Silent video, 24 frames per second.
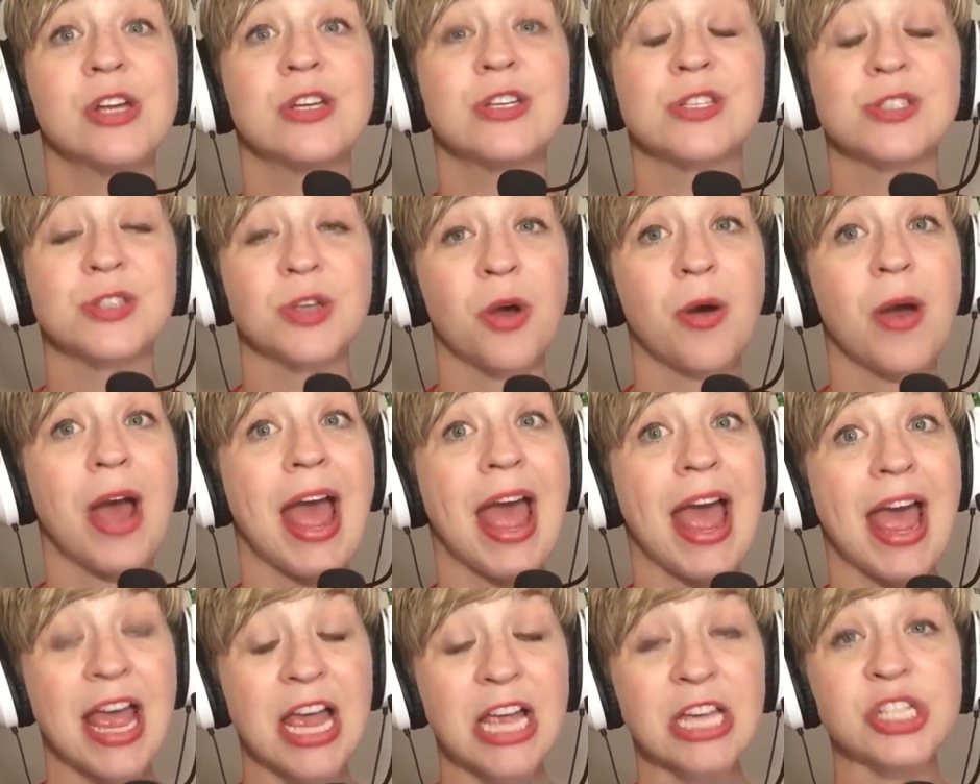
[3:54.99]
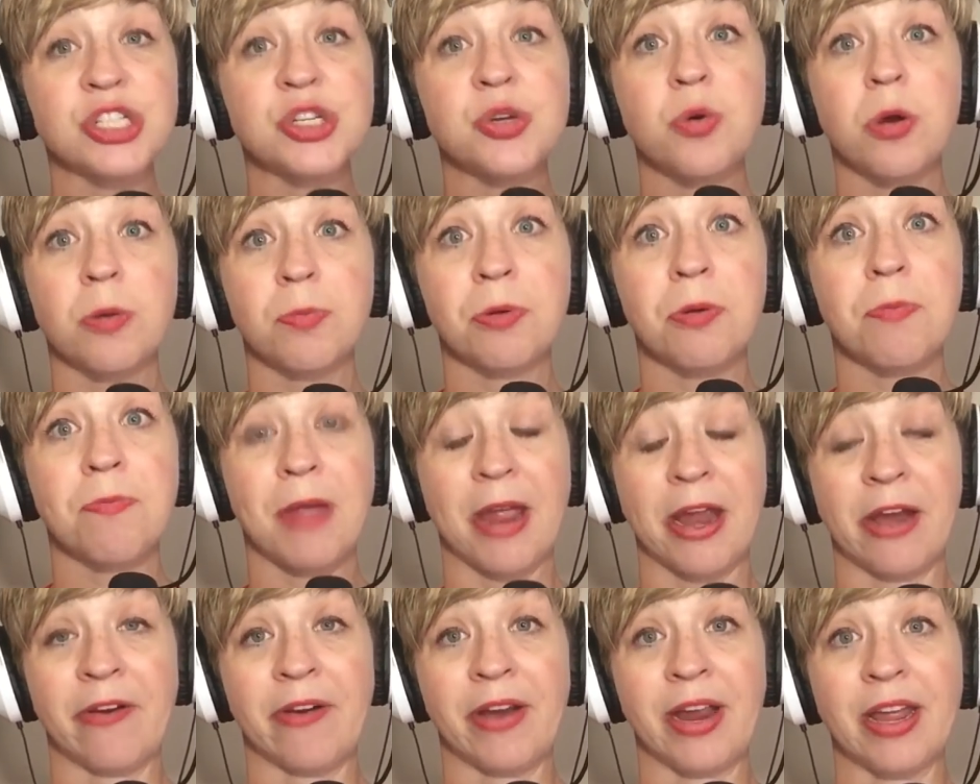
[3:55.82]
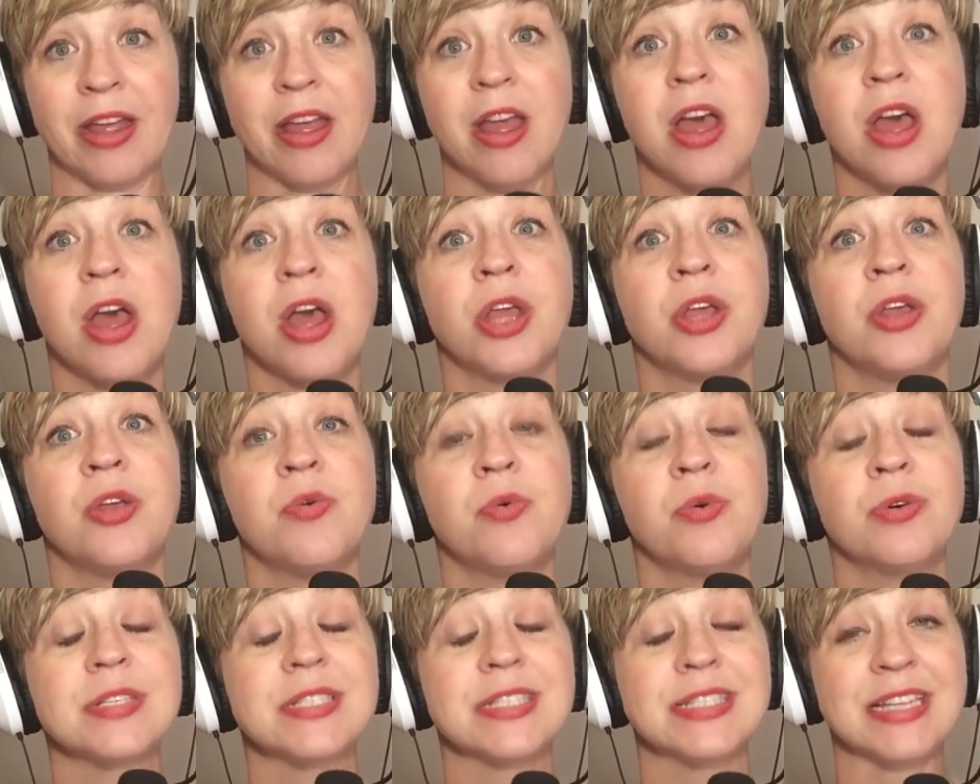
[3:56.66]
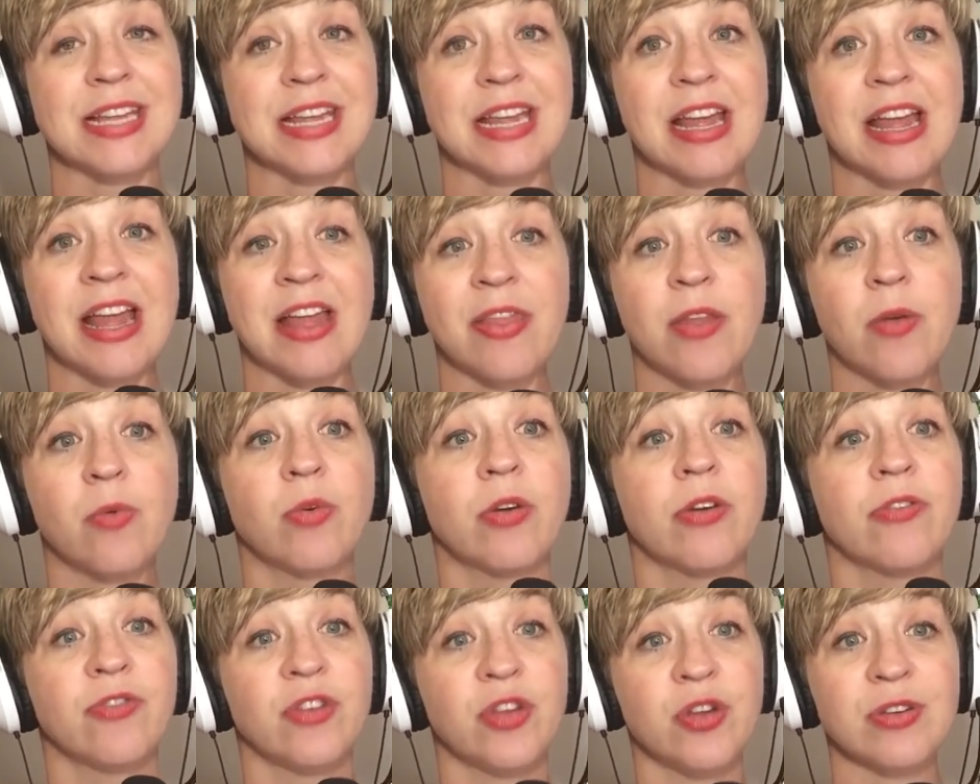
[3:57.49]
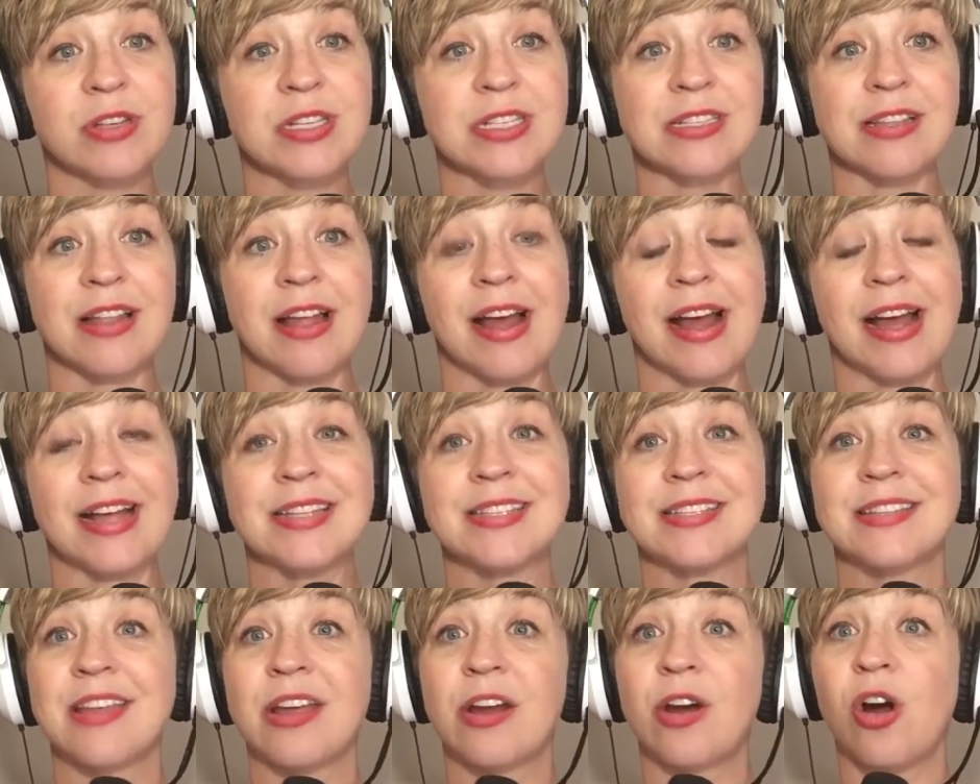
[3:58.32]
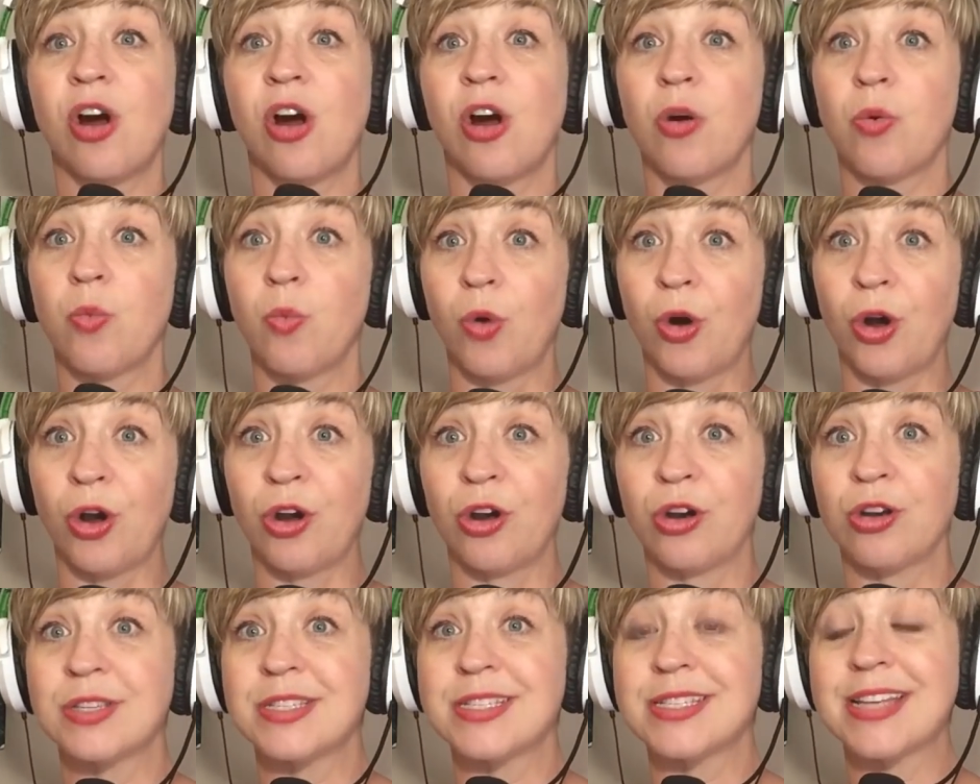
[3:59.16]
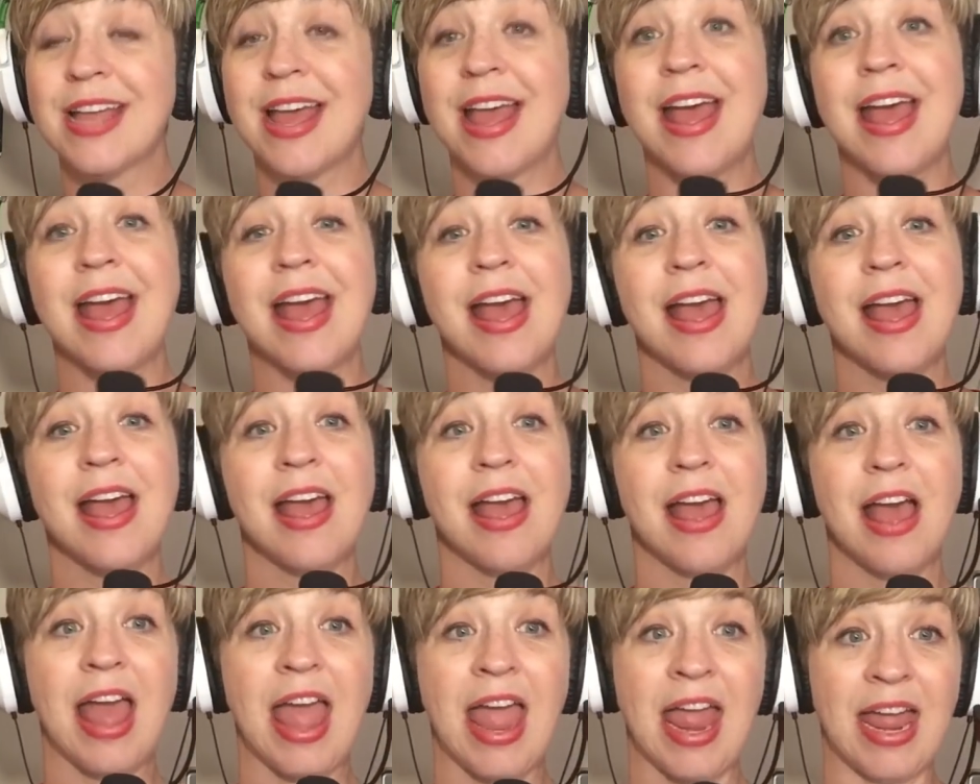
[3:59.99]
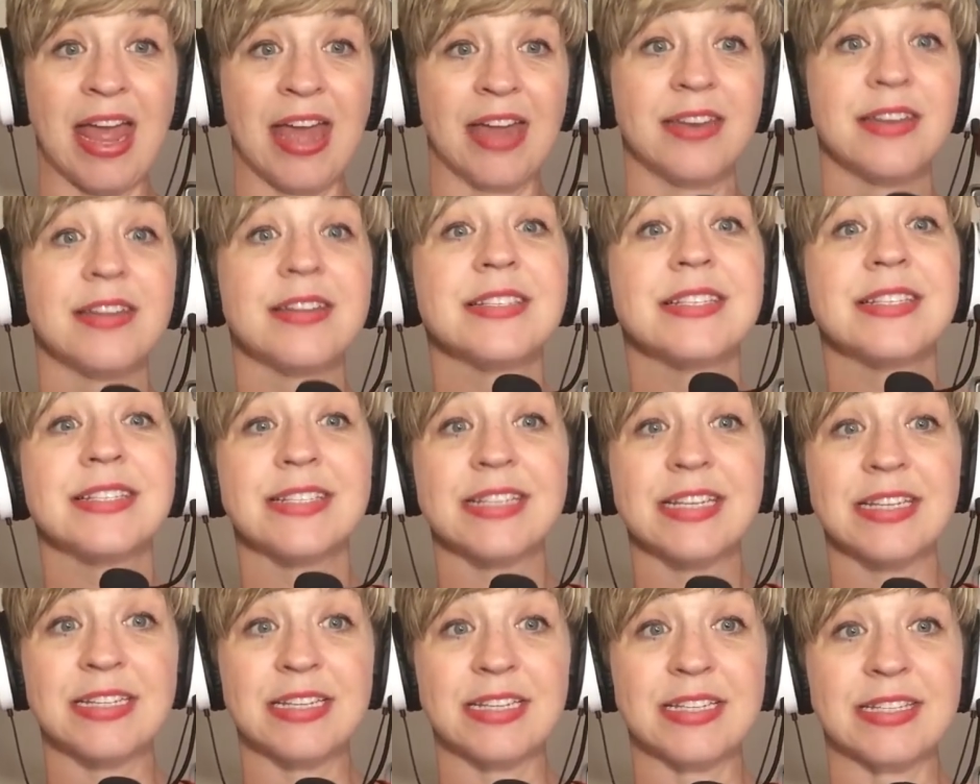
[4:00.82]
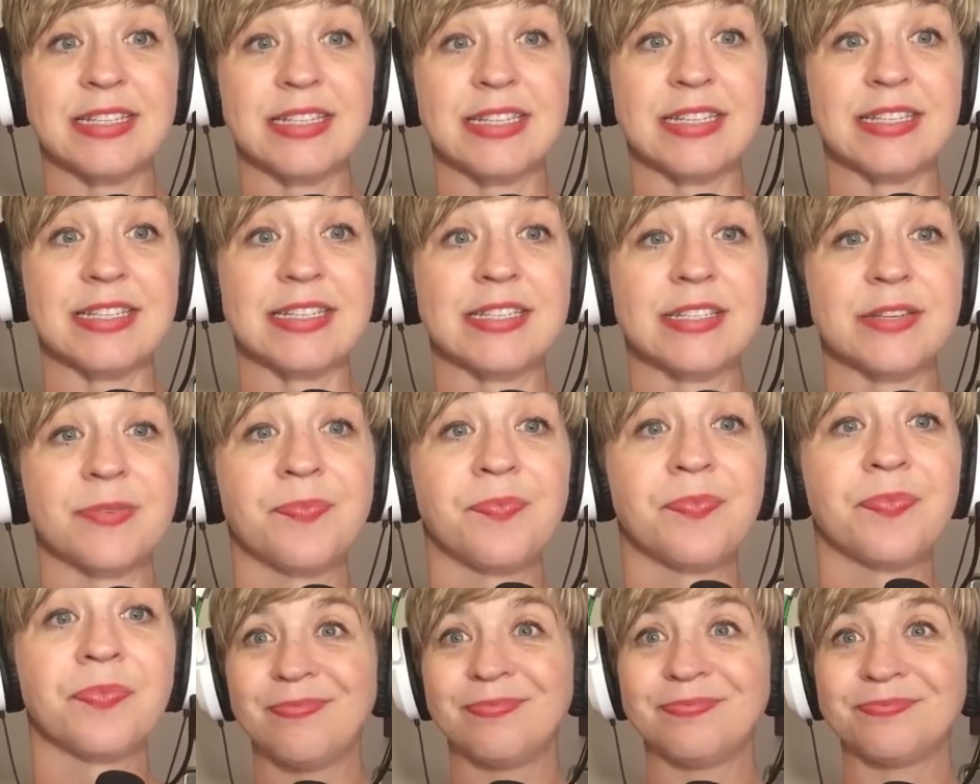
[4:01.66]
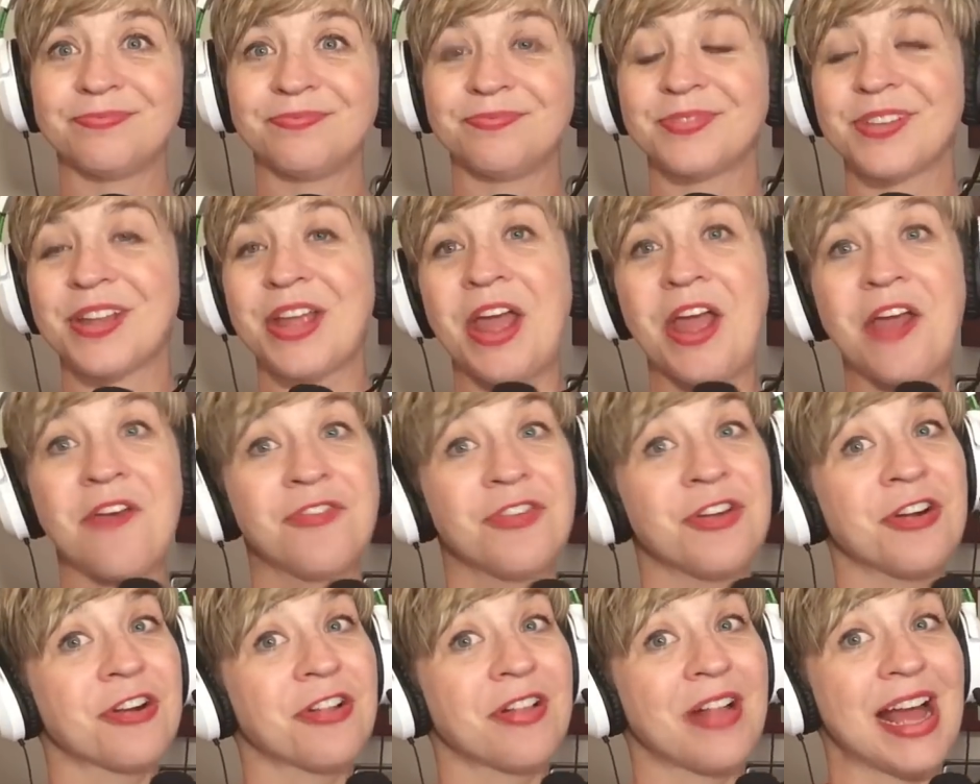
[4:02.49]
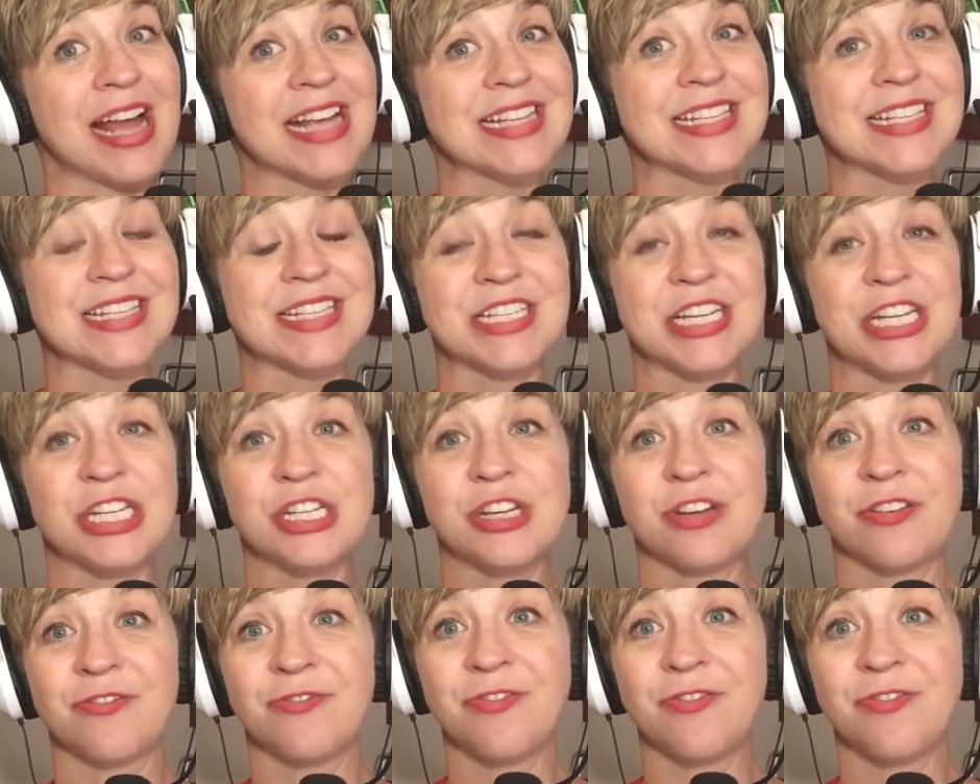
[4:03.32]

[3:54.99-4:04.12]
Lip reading: So as you are preparing, you will see in the review slides there are words and sentences. If your class is teaching